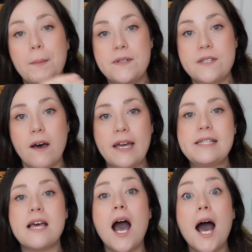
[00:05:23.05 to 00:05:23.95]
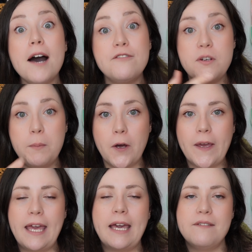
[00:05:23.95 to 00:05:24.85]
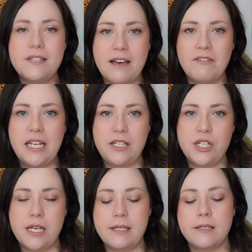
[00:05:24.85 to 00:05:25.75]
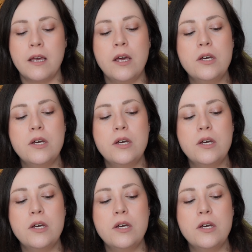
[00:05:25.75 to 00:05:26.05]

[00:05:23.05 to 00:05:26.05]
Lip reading: size after blocking of 7 inches.